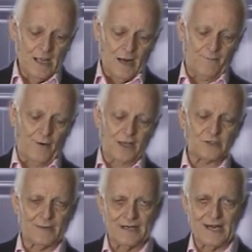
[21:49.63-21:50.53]

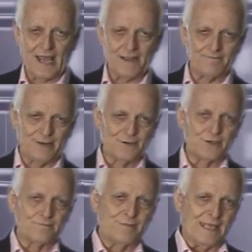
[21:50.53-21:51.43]
Approximately 9
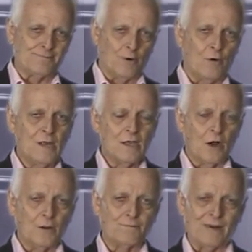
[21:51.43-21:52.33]
billion people
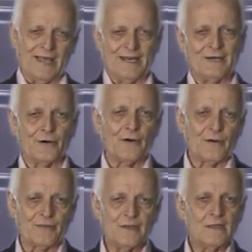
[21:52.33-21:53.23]
on planet
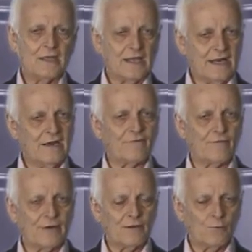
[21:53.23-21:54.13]
Earth
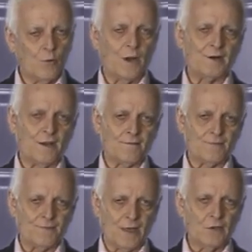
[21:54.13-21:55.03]
Every one
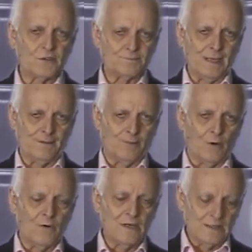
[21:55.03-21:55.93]
of those
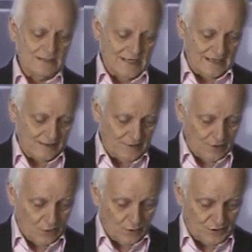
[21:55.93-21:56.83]
people need the
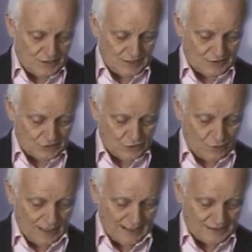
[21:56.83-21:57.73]
Lord Jesus
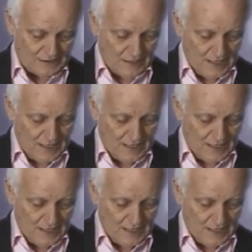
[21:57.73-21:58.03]
Christ.